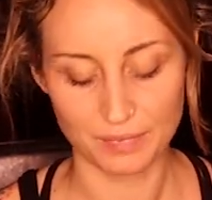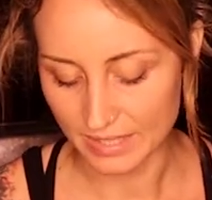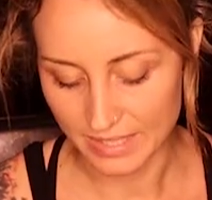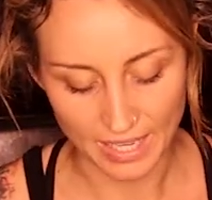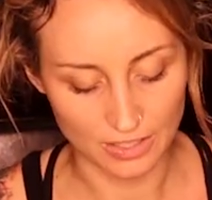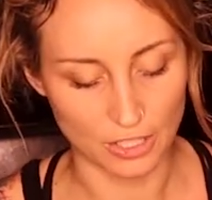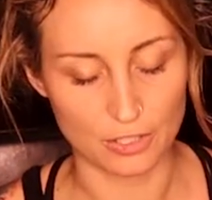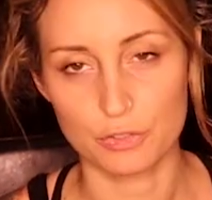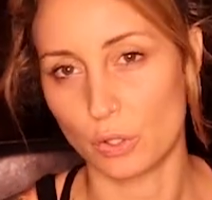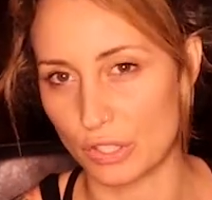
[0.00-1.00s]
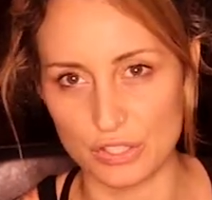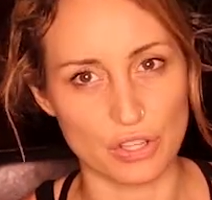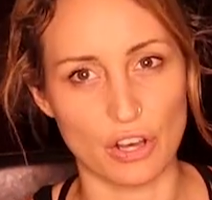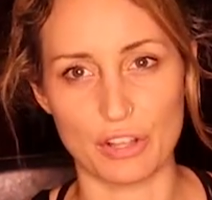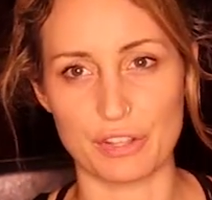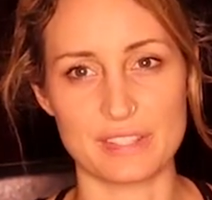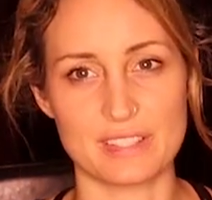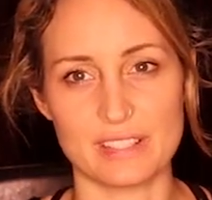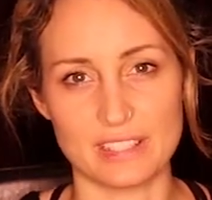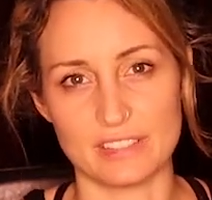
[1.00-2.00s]
lot of cortisol.
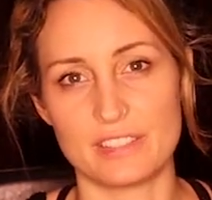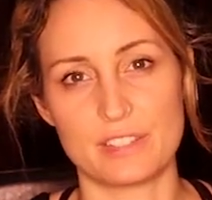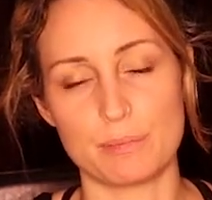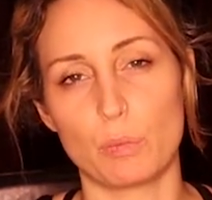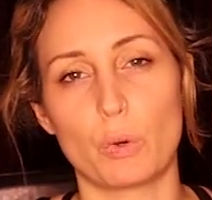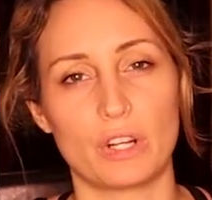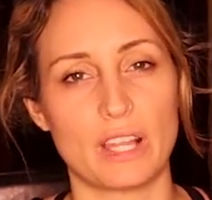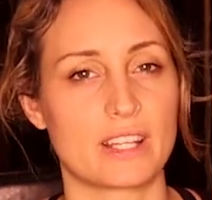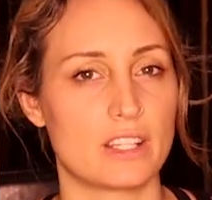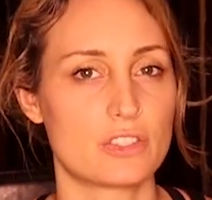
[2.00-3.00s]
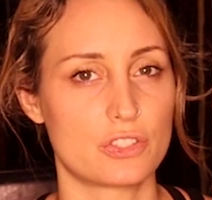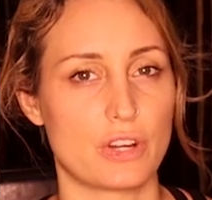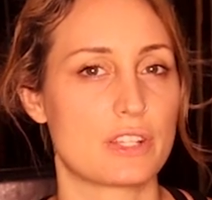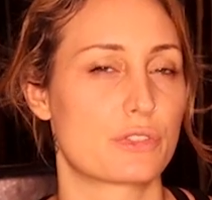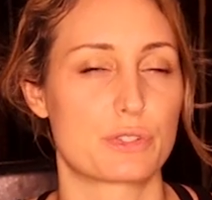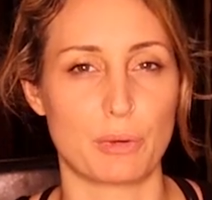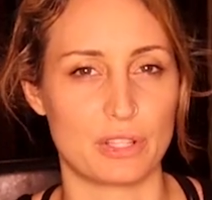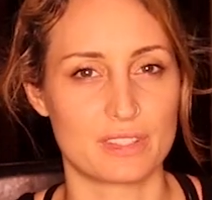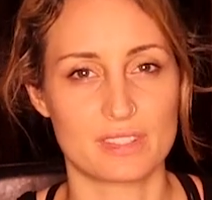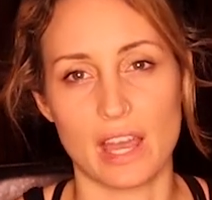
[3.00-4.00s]
It's more like a stress
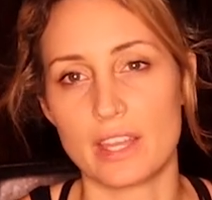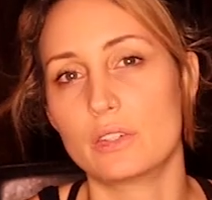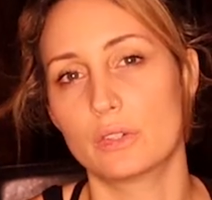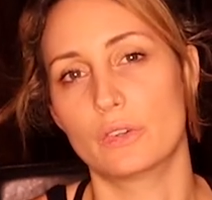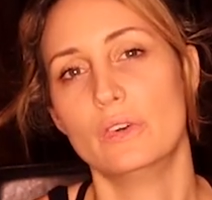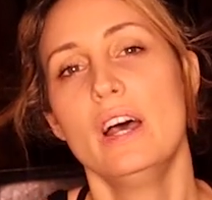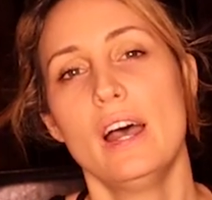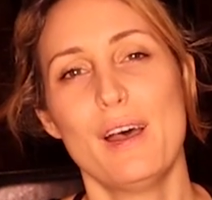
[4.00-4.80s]
response cycle.